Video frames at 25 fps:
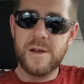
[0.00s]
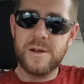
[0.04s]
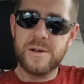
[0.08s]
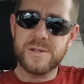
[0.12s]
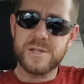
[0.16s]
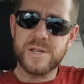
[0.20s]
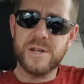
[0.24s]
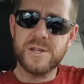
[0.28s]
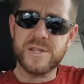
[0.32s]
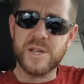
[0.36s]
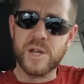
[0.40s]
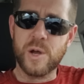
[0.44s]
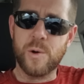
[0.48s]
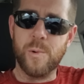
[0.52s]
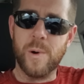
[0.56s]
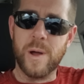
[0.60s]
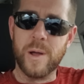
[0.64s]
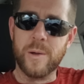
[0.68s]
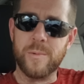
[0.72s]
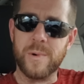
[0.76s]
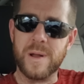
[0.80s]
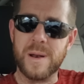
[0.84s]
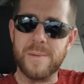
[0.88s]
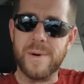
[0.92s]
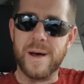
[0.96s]
So here's a
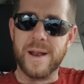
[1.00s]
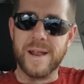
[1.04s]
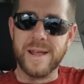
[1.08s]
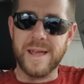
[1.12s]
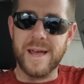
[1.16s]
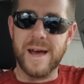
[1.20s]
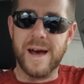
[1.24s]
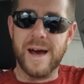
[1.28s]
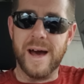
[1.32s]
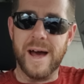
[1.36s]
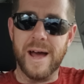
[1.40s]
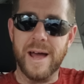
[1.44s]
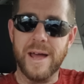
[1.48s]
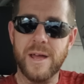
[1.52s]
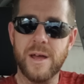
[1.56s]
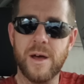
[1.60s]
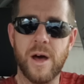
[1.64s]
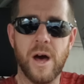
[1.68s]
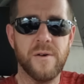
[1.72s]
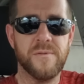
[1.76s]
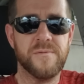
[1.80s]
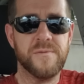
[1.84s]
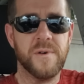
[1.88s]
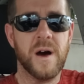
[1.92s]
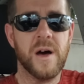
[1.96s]
quick one about a guy,
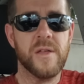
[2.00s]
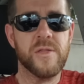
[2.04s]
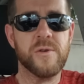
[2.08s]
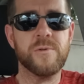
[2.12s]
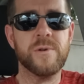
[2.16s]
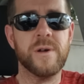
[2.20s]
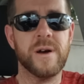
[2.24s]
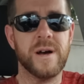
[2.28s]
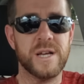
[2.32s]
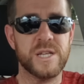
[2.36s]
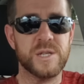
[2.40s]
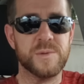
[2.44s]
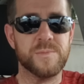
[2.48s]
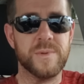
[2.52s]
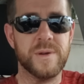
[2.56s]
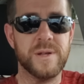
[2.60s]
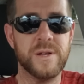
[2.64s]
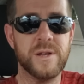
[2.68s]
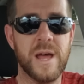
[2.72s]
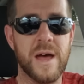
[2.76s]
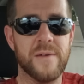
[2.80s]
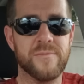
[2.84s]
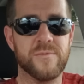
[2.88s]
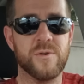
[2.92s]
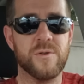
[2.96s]
a father and
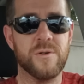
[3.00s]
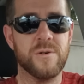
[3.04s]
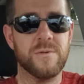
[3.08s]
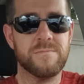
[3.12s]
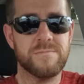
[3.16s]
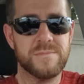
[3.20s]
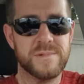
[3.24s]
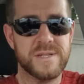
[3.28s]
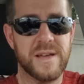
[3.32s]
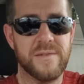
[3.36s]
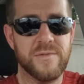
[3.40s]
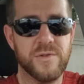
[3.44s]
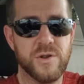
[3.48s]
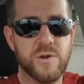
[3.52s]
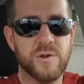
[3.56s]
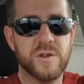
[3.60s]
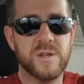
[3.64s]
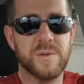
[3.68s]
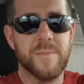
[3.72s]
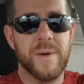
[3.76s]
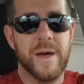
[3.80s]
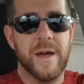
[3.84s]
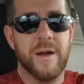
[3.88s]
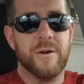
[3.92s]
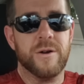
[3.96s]
husband, after 7 years
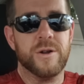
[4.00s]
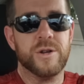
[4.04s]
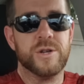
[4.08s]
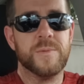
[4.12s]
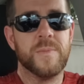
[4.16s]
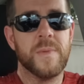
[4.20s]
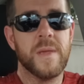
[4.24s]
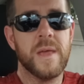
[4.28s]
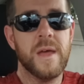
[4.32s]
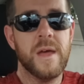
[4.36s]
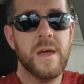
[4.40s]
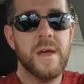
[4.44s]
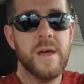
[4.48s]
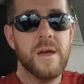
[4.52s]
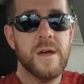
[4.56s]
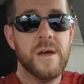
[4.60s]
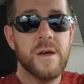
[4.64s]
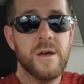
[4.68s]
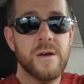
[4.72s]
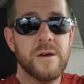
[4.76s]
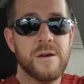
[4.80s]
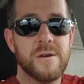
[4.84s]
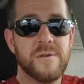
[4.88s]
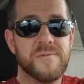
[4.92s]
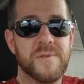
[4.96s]
of marriage,
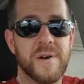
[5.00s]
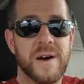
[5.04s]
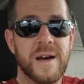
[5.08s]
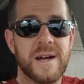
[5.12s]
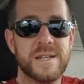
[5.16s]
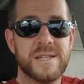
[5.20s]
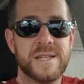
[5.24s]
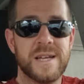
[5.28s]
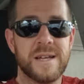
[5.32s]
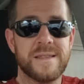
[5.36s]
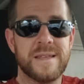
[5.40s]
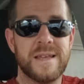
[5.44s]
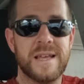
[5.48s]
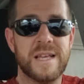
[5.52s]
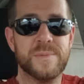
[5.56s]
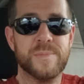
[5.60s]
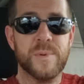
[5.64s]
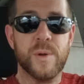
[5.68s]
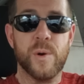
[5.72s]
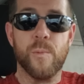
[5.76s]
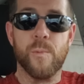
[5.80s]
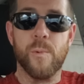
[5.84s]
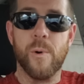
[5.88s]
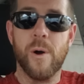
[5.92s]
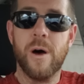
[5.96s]
who finds out that he's
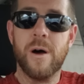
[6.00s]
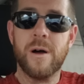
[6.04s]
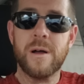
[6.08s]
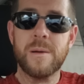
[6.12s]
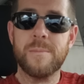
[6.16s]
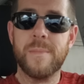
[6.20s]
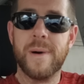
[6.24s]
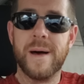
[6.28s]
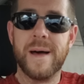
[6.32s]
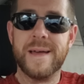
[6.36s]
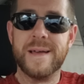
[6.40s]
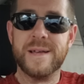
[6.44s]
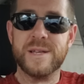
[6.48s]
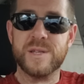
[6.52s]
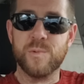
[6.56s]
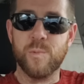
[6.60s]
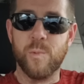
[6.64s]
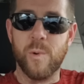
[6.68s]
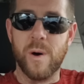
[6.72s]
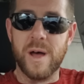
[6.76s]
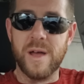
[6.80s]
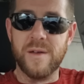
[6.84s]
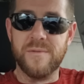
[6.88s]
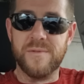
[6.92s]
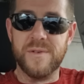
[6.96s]
been wronged by his
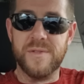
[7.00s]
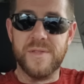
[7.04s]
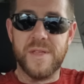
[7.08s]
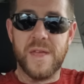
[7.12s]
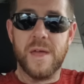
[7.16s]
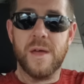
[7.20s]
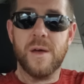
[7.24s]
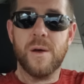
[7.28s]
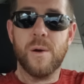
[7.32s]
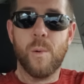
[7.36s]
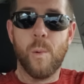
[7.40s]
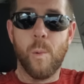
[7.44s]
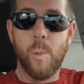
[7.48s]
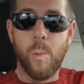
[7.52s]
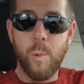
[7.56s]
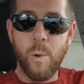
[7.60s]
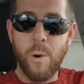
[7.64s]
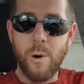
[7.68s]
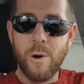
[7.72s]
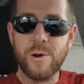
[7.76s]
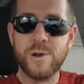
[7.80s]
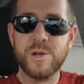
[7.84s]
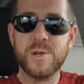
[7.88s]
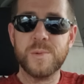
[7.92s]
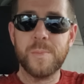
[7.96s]
wife in the
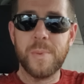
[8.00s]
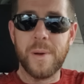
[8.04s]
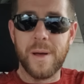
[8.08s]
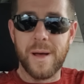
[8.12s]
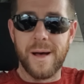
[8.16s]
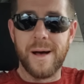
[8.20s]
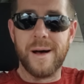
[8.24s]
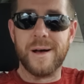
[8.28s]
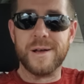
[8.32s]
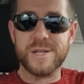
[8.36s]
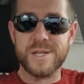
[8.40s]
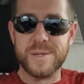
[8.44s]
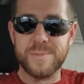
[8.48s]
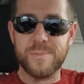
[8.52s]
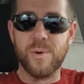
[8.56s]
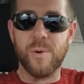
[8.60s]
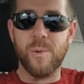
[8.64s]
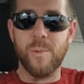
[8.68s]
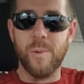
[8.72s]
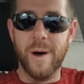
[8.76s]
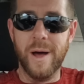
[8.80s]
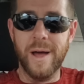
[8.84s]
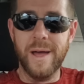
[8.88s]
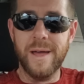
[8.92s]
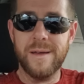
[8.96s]
worst
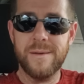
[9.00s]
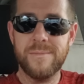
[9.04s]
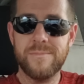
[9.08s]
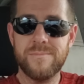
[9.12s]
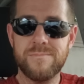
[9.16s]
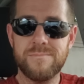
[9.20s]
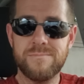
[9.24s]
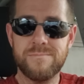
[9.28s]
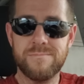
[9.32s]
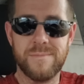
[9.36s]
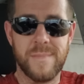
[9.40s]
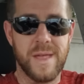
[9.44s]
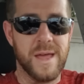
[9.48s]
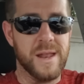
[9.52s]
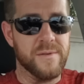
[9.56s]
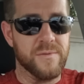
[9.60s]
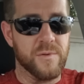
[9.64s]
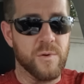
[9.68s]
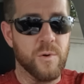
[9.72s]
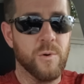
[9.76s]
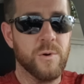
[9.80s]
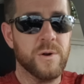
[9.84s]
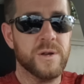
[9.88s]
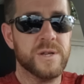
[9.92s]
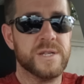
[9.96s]
possible way. And of
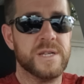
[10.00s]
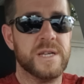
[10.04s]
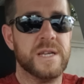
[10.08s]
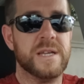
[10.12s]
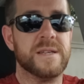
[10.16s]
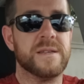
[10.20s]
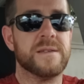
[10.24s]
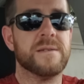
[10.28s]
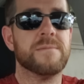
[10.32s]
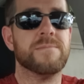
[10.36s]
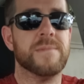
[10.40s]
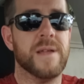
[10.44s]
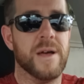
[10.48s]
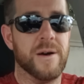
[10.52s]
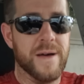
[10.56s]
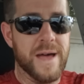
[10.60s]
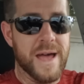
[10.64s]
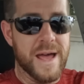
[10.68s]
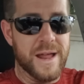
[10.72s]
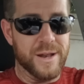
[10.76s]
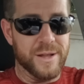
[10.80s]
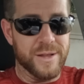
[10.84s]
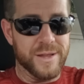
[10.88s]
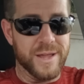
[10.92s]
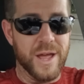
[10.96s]
course, he's now
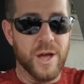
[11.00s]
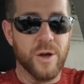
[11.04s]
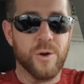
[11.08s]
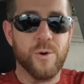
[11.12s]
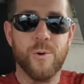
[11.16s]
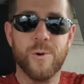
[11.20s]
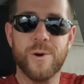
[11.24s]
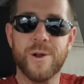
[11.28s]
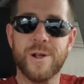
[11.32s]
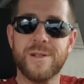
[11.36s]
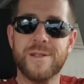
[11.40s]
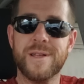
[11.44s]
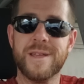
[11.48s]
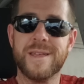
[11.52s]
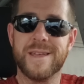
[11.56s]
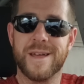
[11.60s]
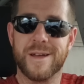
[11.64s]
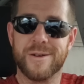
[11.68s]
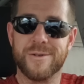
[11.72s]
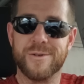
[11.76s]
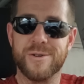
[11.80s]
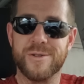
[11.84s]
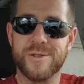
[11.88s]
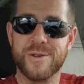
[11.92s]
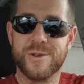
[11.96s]
handling it accordingly,
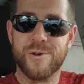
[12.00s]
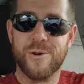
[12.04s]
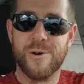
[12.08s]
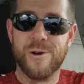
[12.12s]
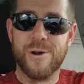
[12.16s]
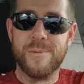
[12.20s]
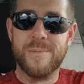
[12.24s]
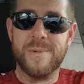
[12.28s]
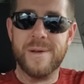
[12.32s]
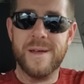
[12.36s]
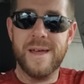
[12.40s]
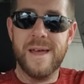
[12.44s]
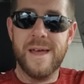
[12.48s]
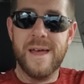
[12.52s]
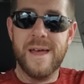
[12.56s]
kicking to the curb.